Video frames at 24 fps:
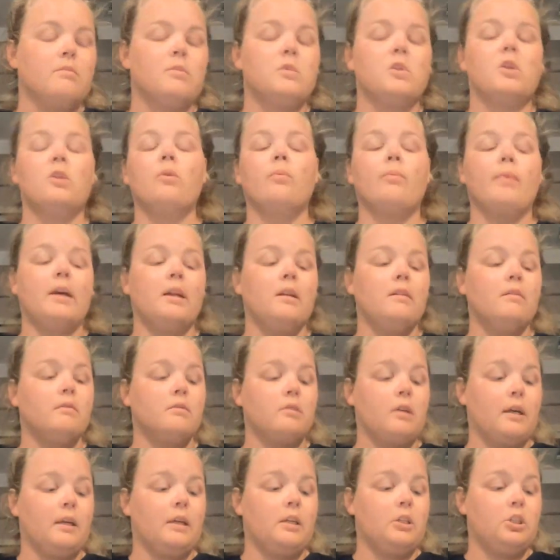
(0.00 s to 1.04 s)
So the rate of
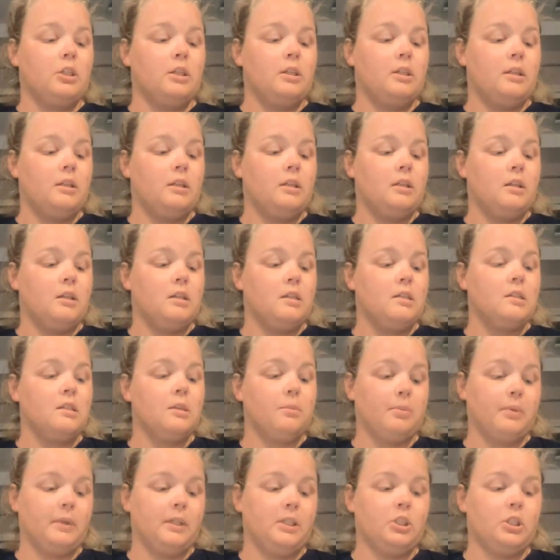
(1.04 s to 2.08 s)
glycogen
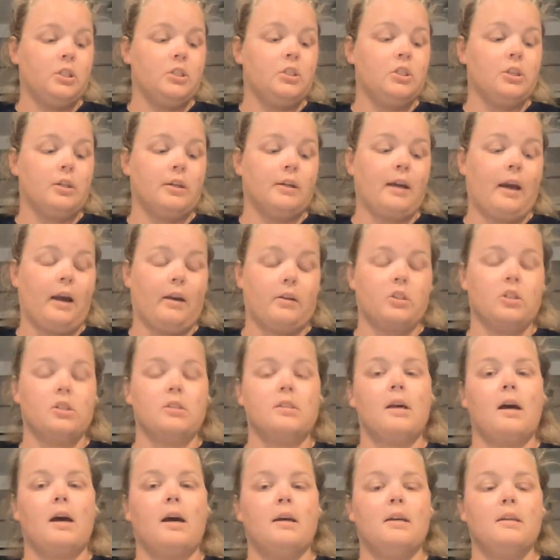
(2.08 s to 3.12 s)
depletion during
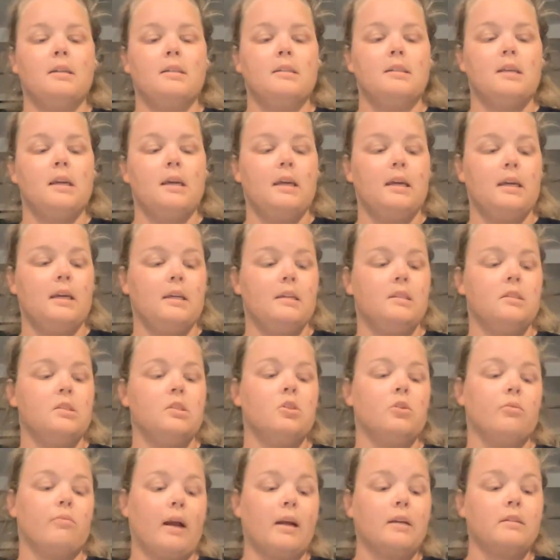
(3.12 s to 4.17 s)
exercise is
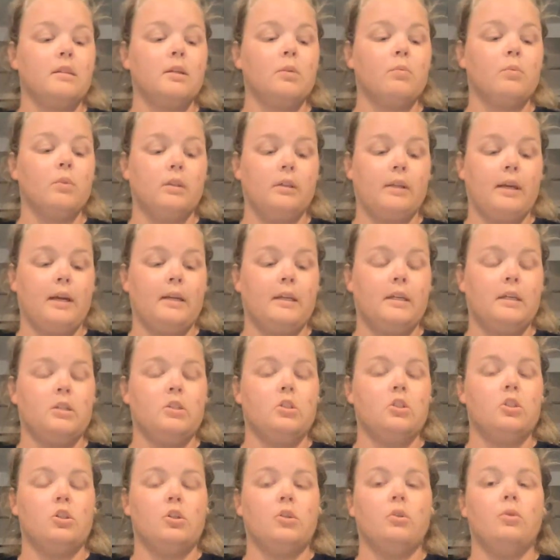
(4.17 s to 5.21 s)
directly related
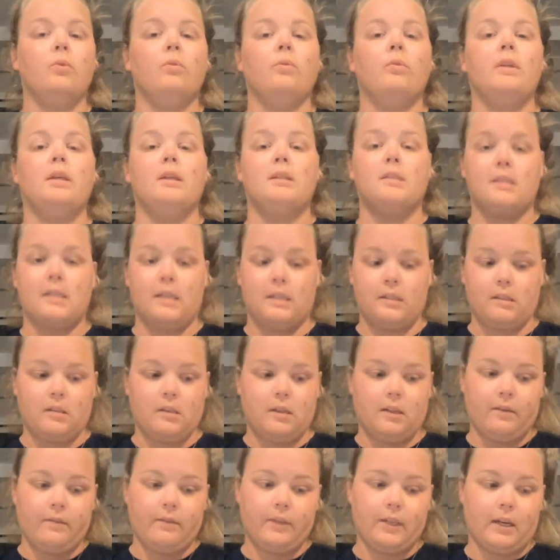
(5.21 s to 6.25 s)
to the
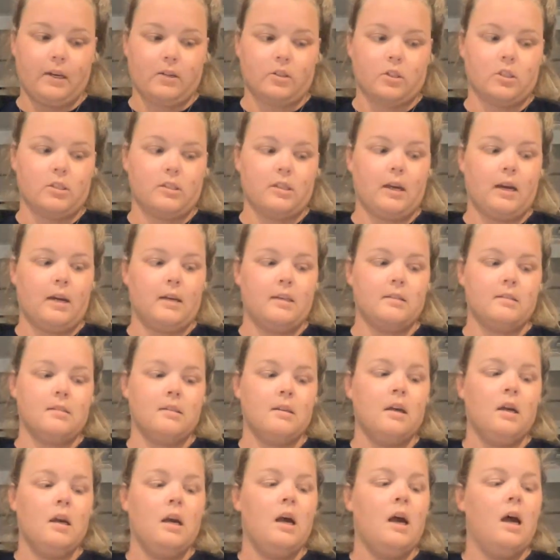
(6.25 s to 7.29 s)
intensity of the exercise.
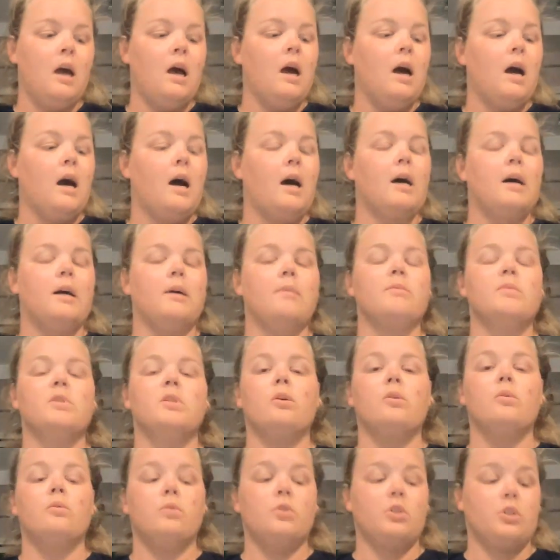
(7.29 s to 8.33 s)

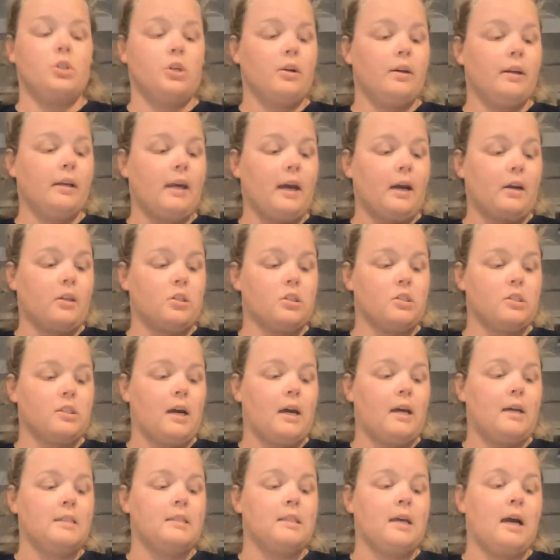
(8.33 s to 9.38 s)
So during
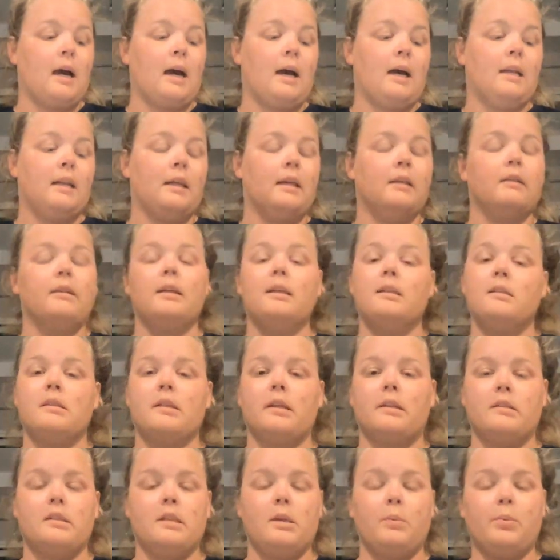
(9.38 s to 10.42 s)
exercise at least
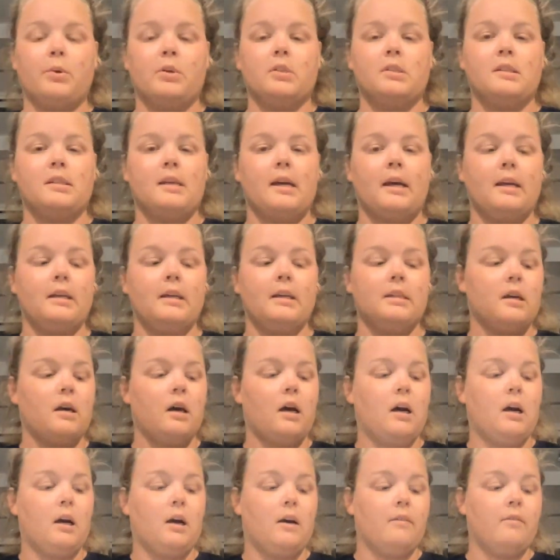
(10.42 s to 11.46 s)
60%
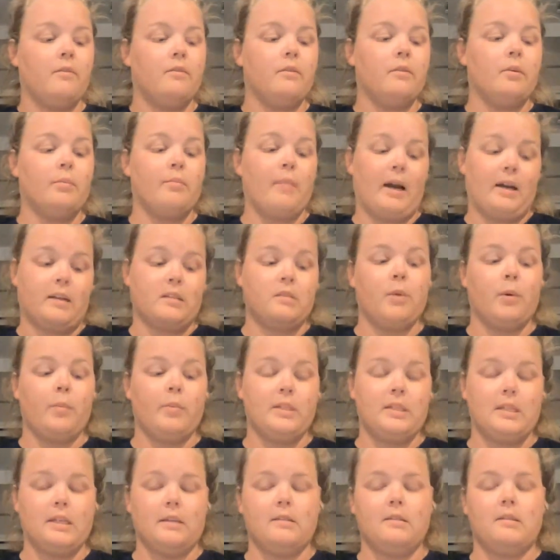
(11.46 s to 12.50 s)
of maximum
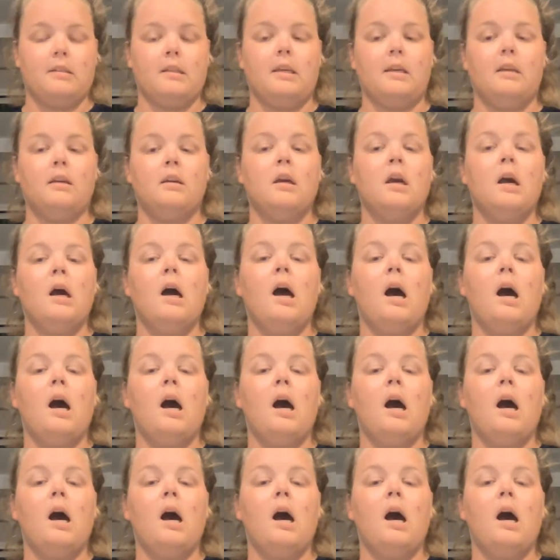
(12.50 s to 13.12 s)
intensity,